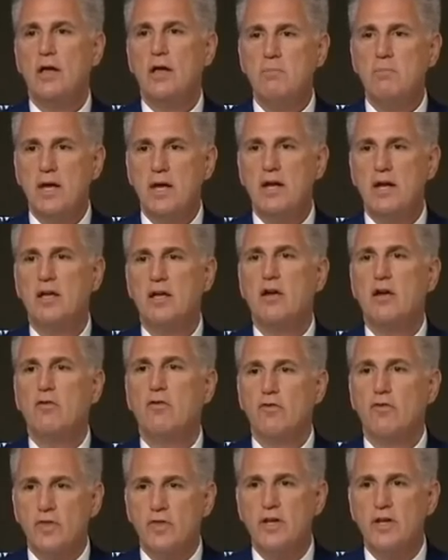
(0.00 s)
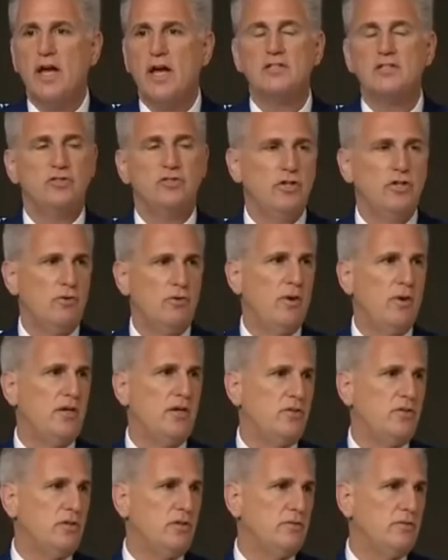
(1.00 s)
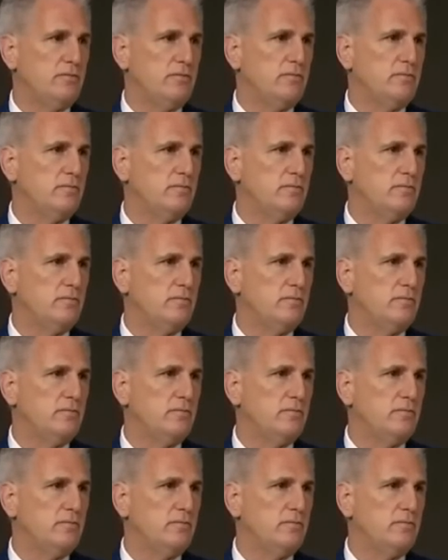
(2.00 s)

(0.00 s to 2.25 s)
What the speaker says: and Medicare for the next generation.